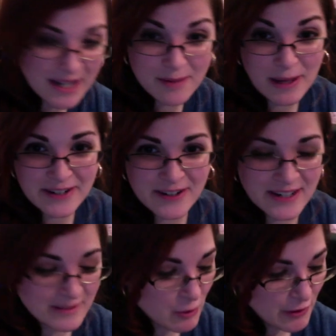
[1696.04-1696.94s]
it better and
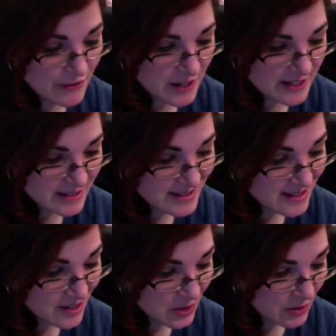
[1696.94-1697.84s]
more fun.
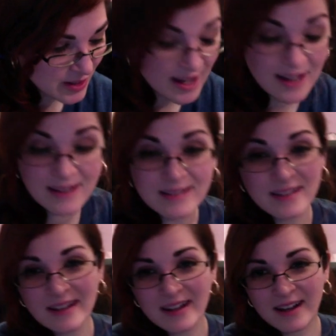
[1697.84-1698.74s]
So yeah,
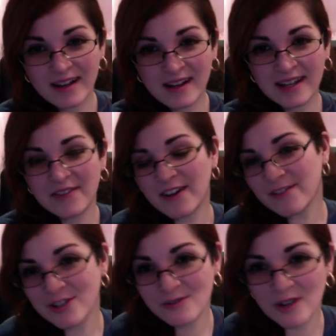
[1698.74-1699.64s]
uh, if I ever
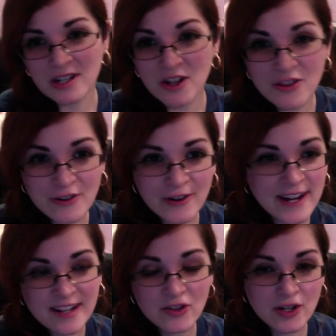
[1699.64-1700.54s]
do another
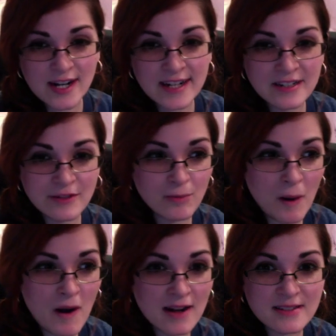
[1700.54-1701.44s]
any other kind of
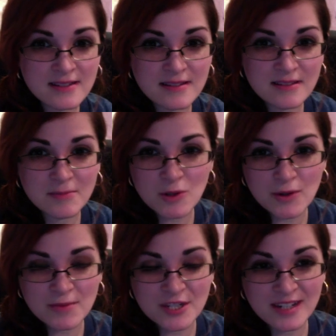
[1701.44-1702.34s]
box
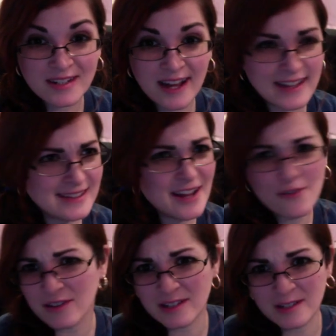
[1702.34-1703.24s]
subscription, I
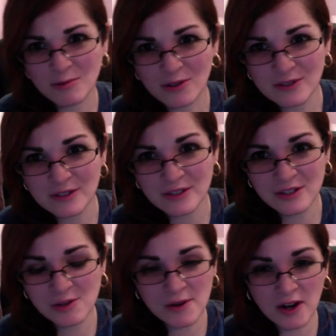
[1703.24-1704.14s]
definitely will
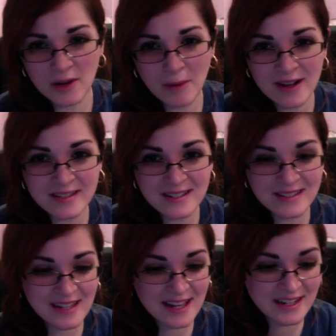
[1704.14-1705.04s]
do unboxings
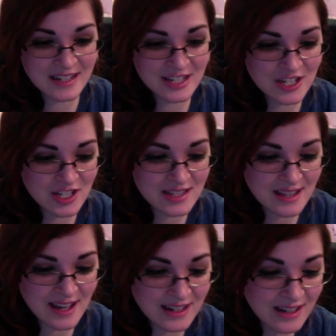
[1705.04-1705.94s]
again. It's just
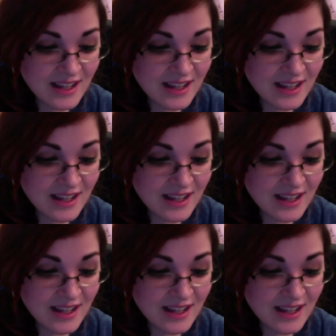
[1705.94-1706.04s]
that